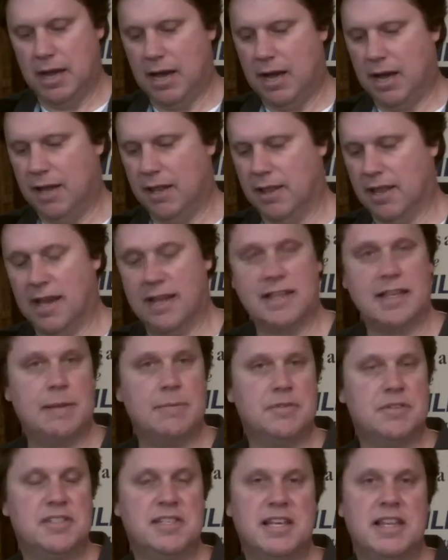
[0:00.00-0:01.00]
A lot of
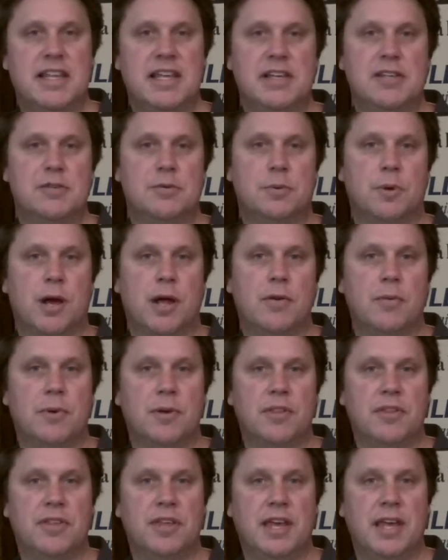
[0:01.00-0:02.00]
times you see these run
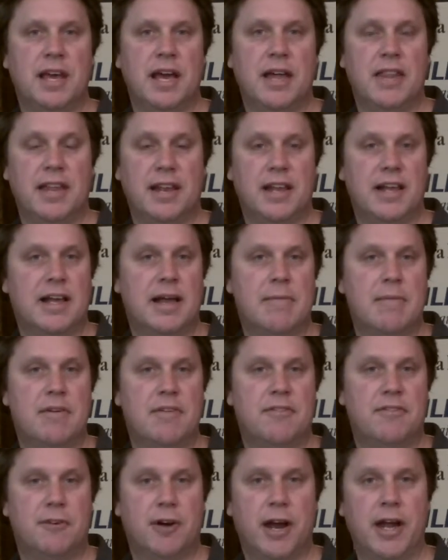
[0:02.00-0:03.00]
with the, they did come in
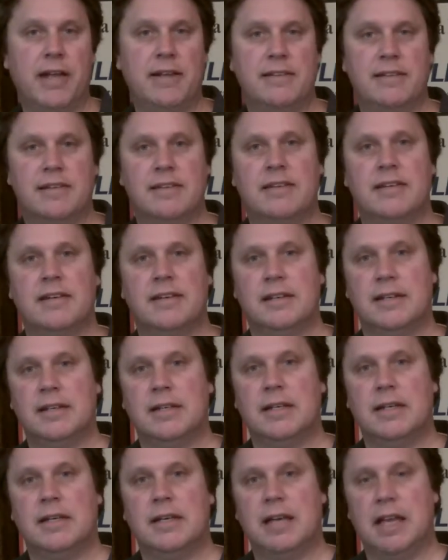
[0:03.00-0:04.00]
freight,
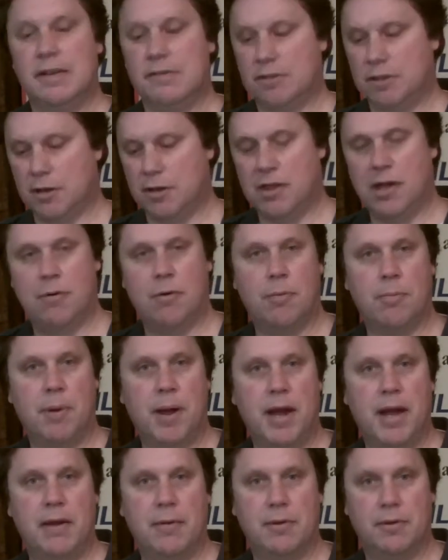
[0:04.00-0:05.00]
even though they were
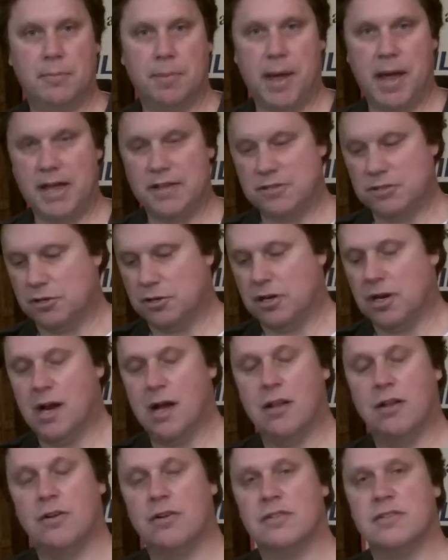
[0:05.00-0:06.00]
painted with passenger
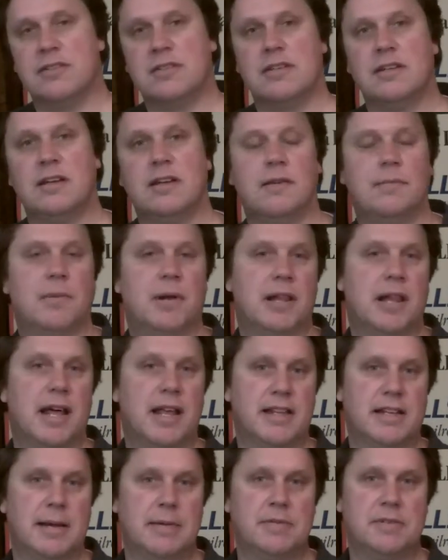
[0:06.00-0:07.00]
colors. But a
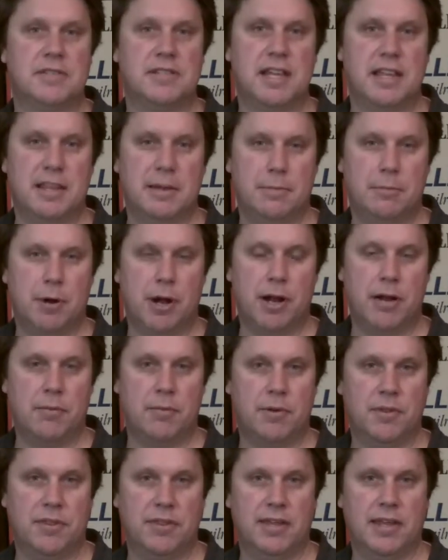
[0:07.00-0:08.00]
lot of times you see them
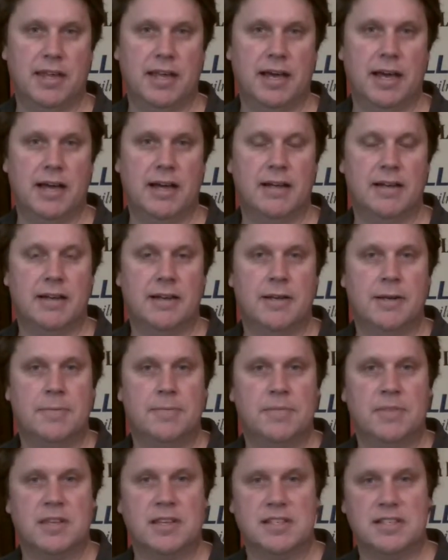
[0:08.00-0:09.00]
running with the
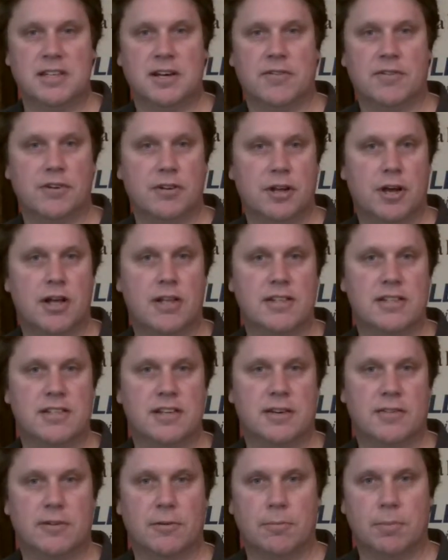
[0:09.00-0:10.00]
Silver Dawn,
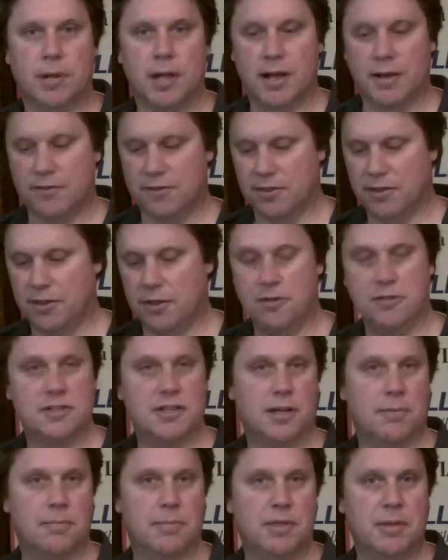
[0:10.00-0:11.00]
Silver Bluff, those
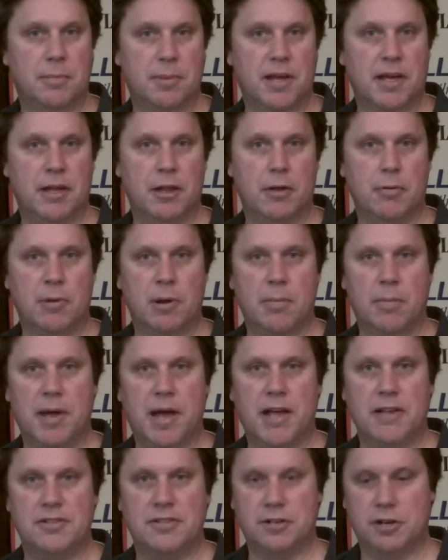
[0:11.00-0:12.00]
the big aluminum
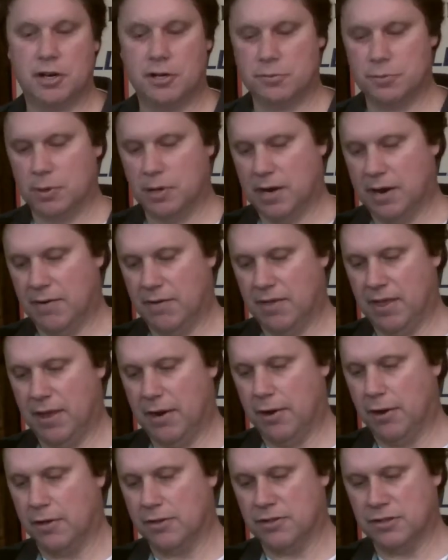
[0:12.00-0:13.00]
passenger cars. We'll cover
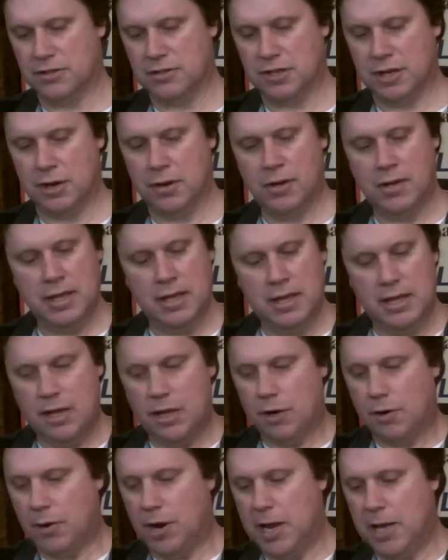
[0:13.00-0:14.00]
that also. So
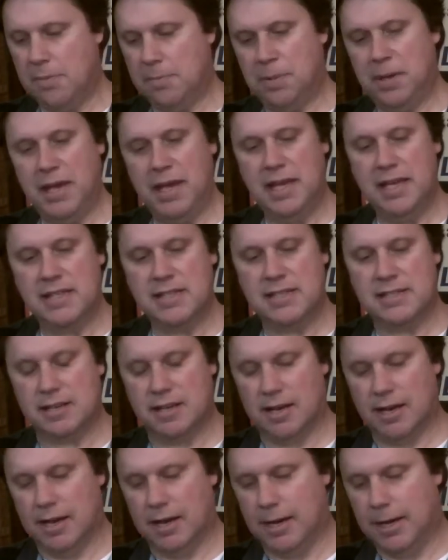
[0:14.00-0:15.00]
great
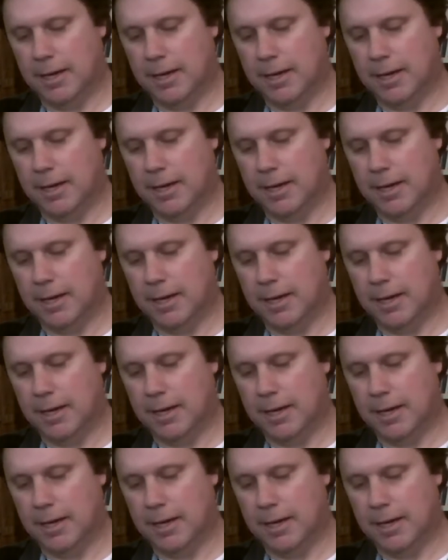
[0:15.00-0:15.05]
piece,